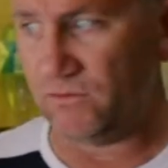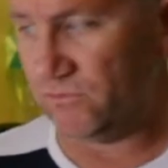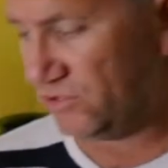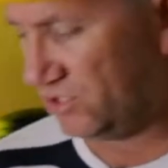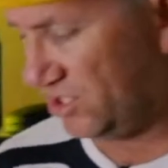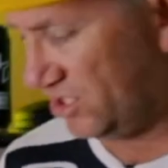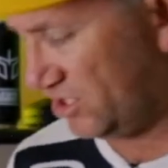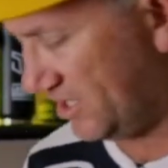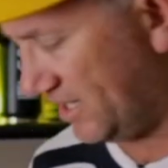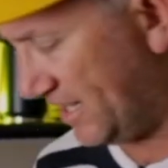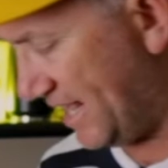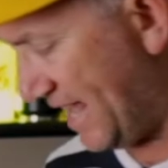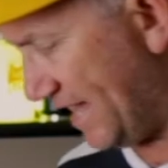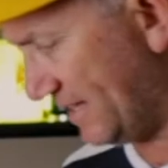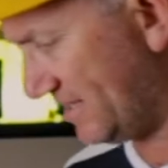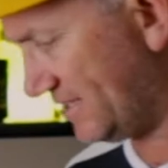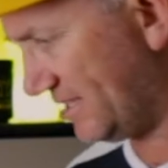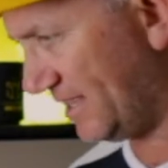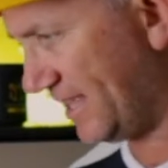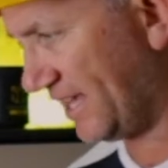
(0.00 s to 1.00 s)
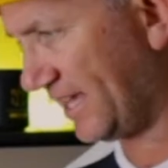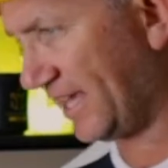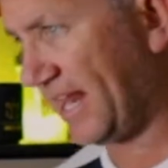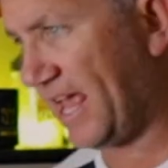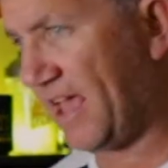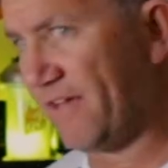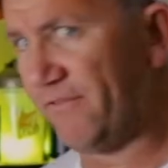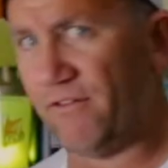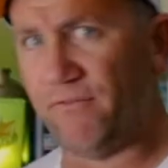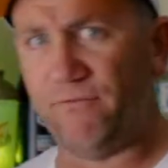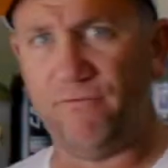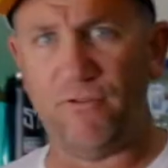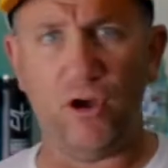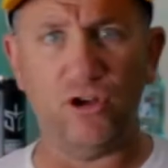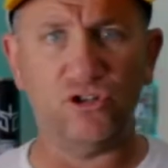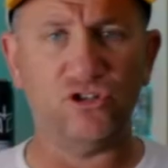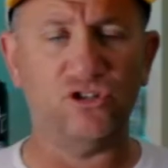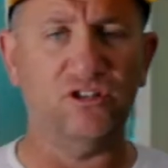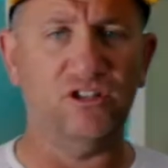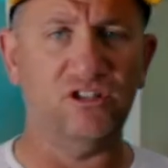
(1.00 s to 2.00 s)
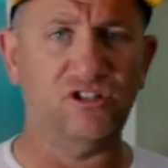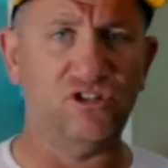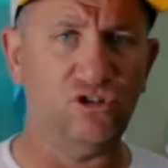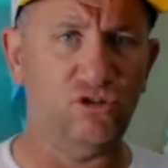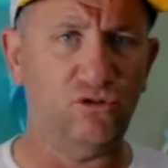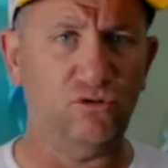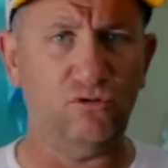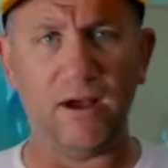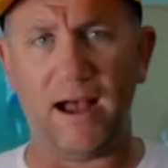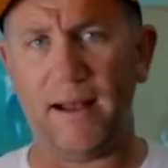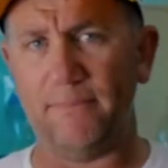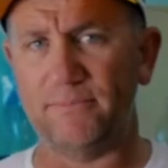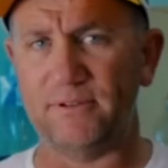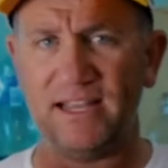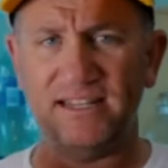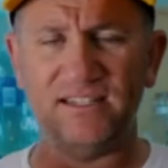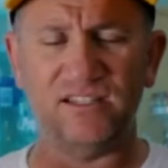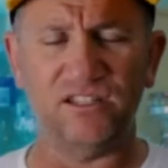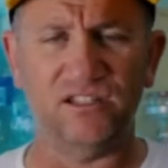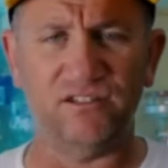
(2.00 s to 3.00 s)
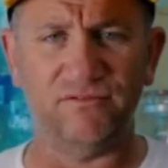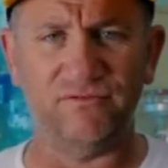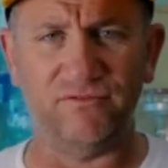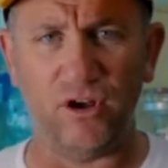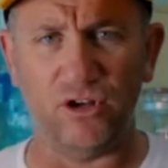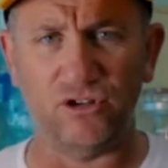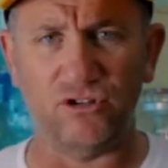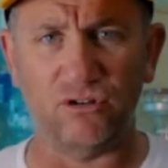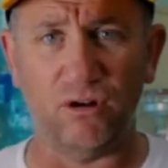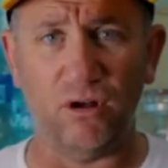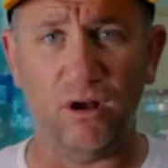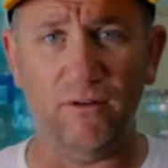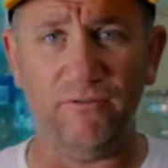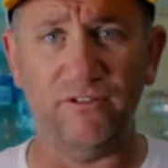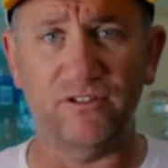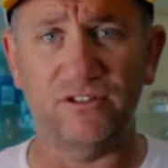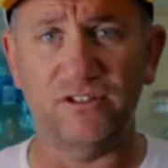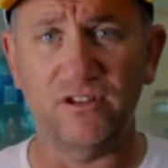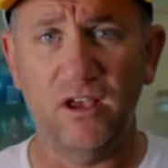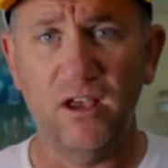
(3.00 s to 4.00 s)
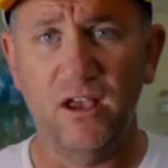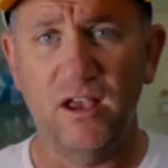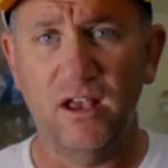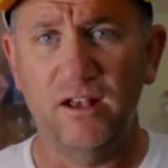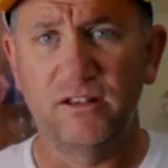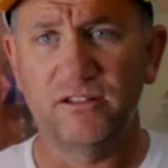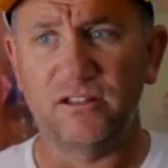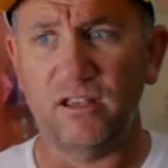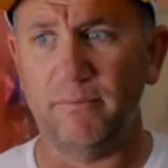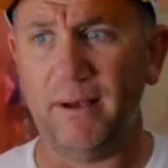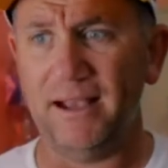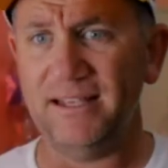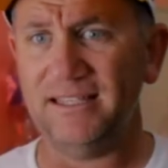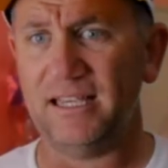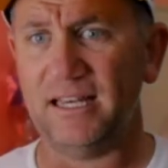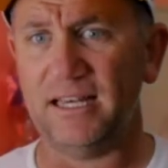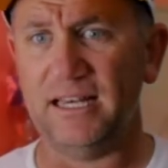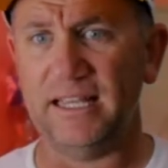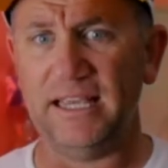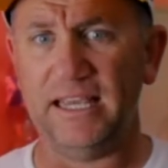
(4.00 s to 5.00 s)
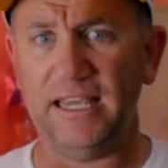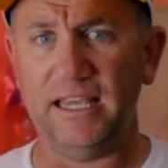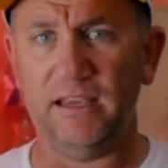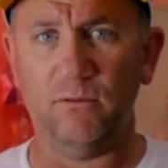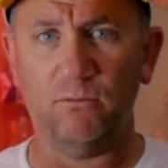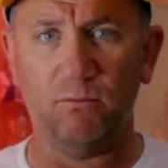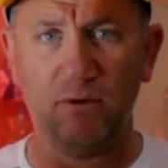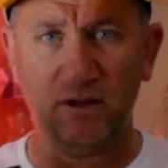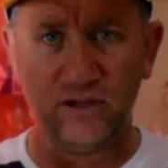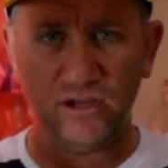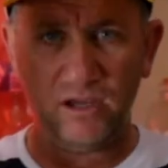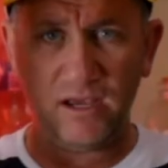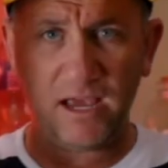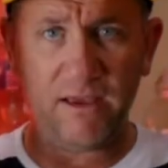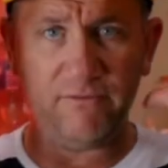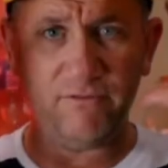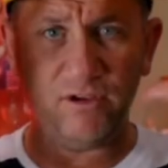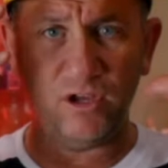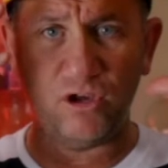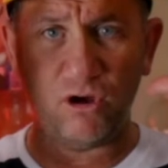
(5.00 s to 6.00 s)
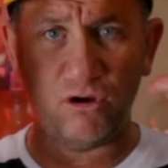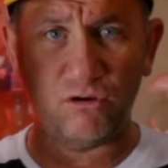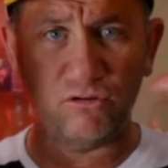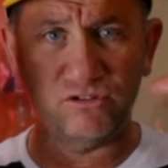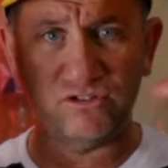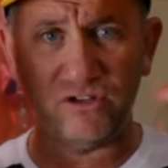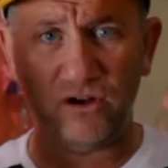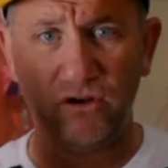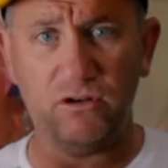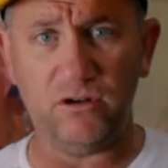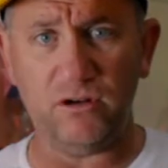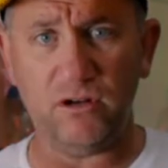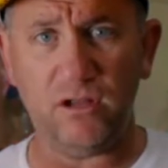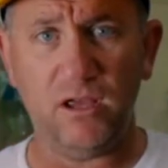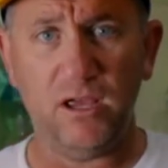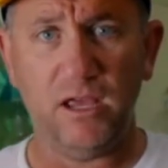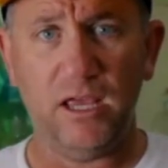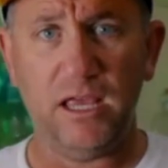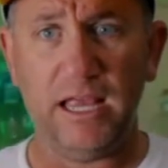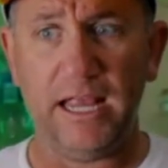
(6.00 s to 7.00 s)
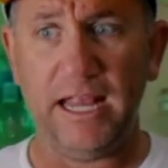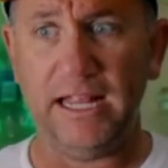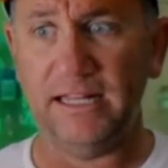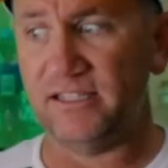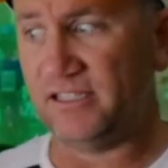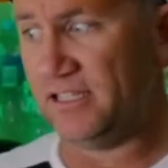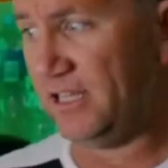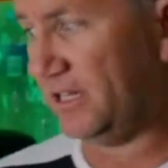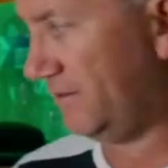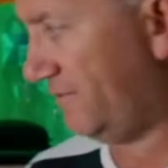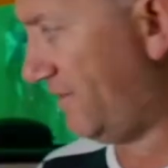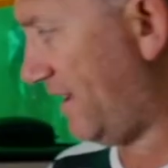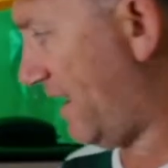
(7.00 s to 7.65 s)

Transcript: just announced that they're going to have this new update to this virtual office. So basically, when you have your goggles on, instead of